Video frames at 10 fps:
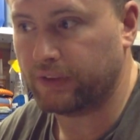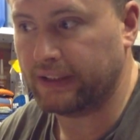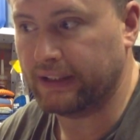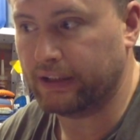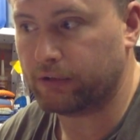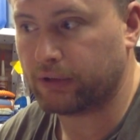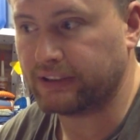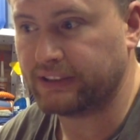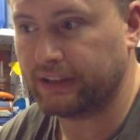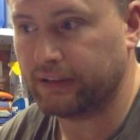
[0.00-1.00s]
the
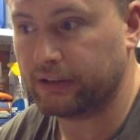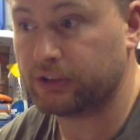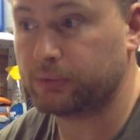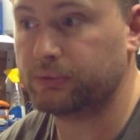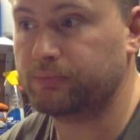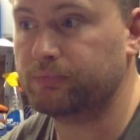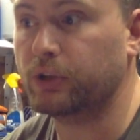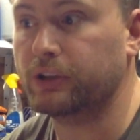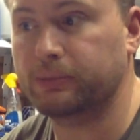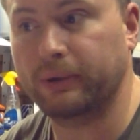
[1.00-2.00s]
criteria, because it was
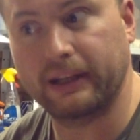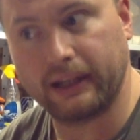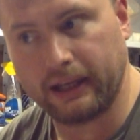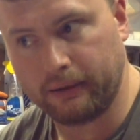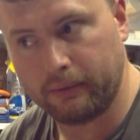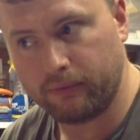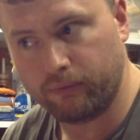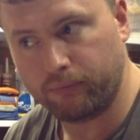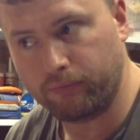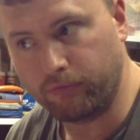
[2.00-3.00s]
going to be in a
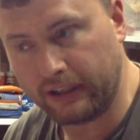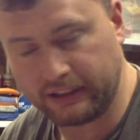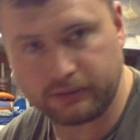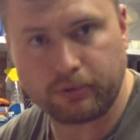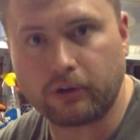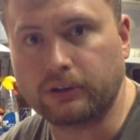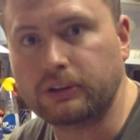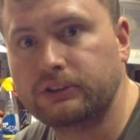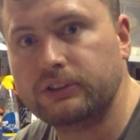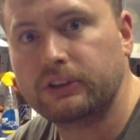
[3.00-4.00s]
released
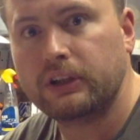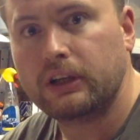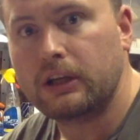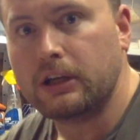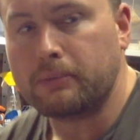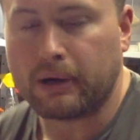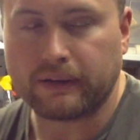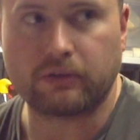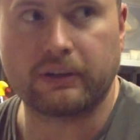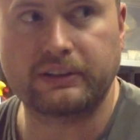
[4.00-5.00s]
product, part of
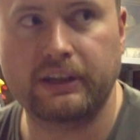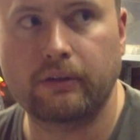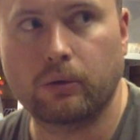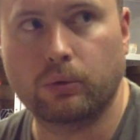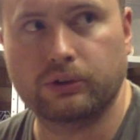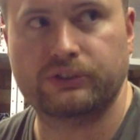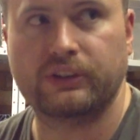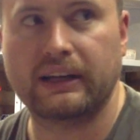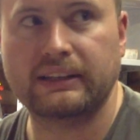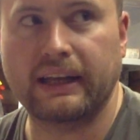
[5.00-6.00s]
the criteria was
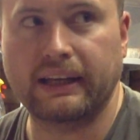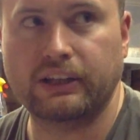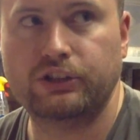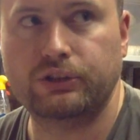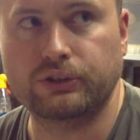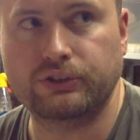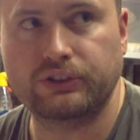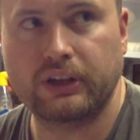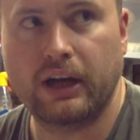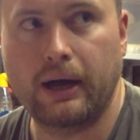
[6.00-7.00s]
that it should,
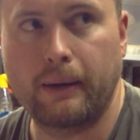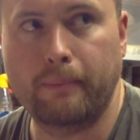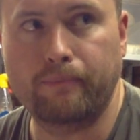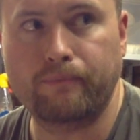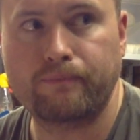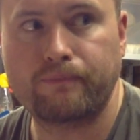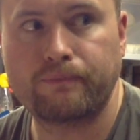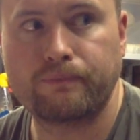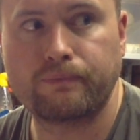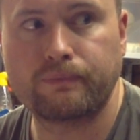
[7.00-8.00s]

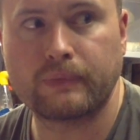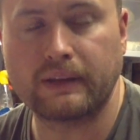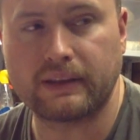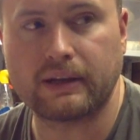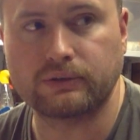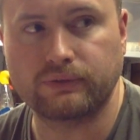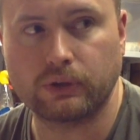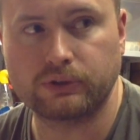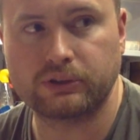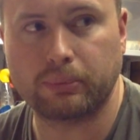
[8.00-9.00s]
the 1000
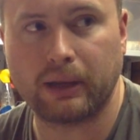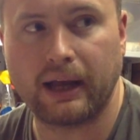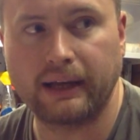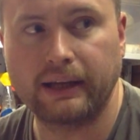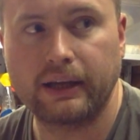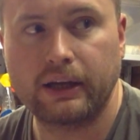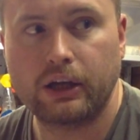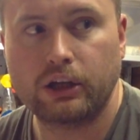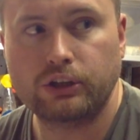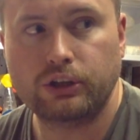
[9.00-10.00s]
volt supply,
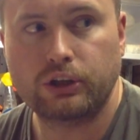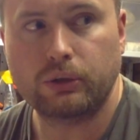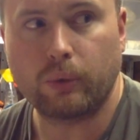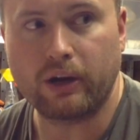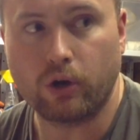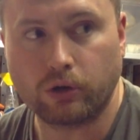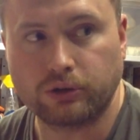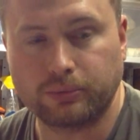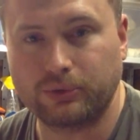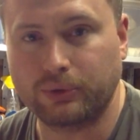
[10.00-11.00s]
when hooked
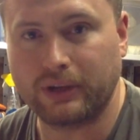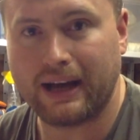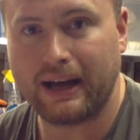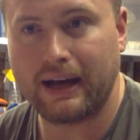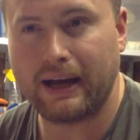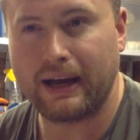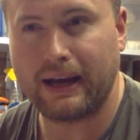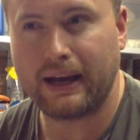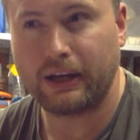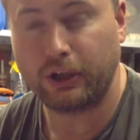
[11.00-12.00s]
up to a
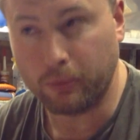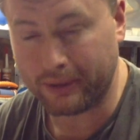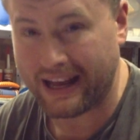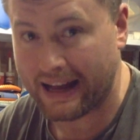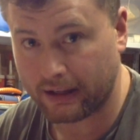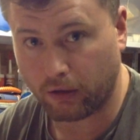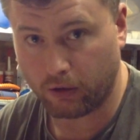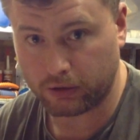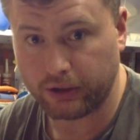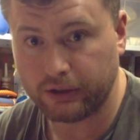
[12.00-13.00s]
human
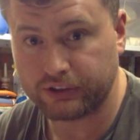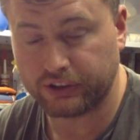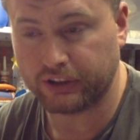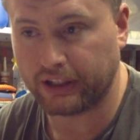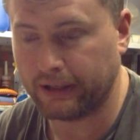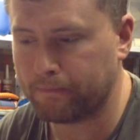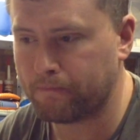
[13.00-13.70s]
analog circuit,